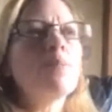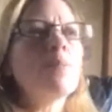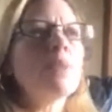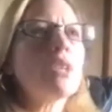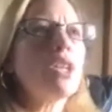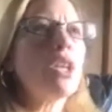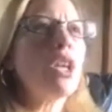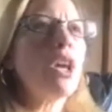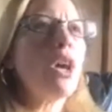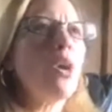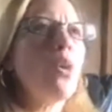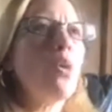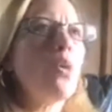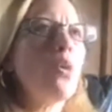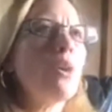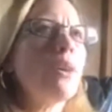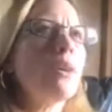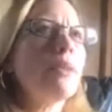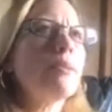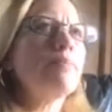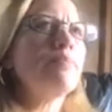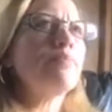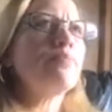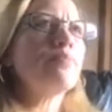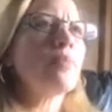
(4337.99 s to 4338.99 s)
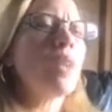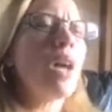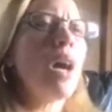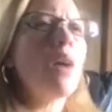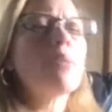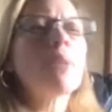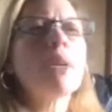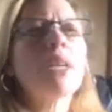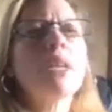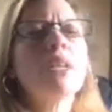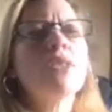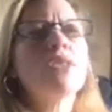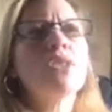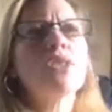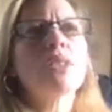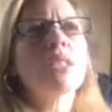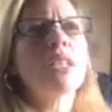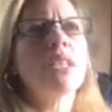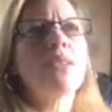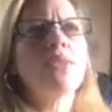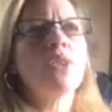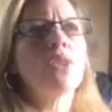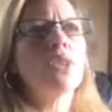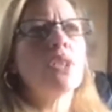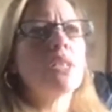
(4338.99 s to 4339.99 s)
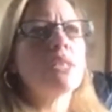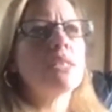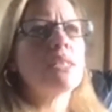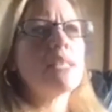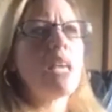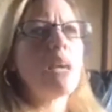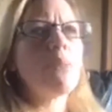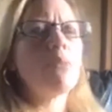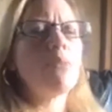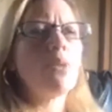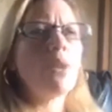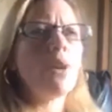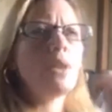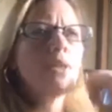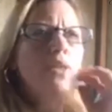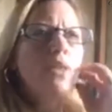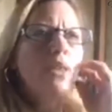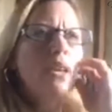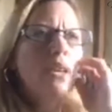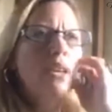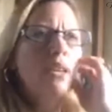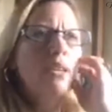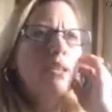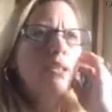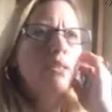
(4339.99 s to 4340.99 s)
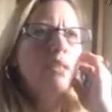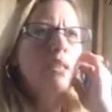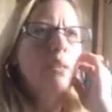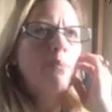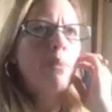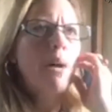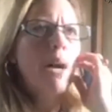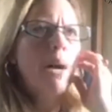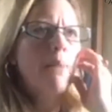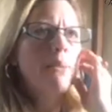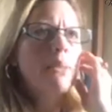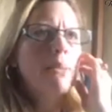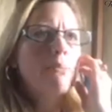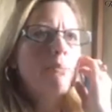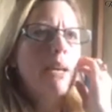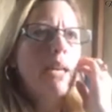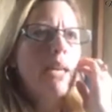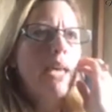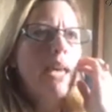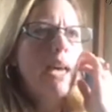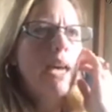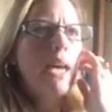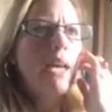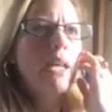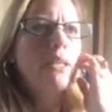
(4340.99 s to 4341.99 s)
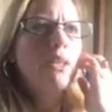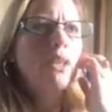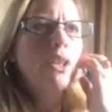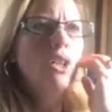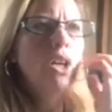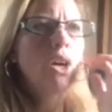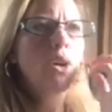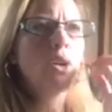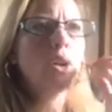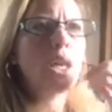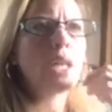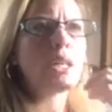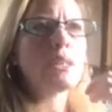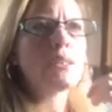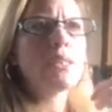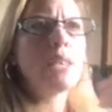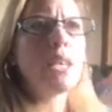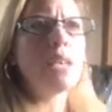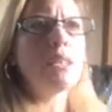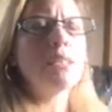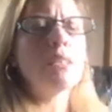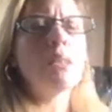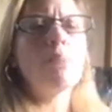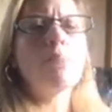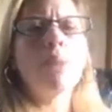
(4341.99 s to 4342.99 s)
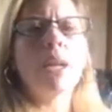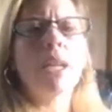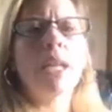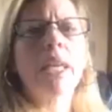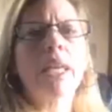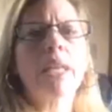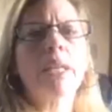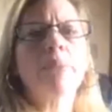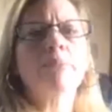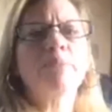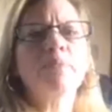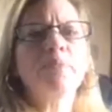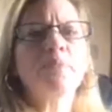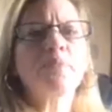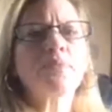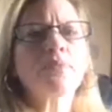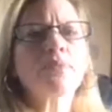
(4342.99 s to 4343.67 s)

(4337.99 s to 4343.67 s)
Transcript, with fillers: You know, I'm going to just give you an example that popped in my head. You know, like, say somebody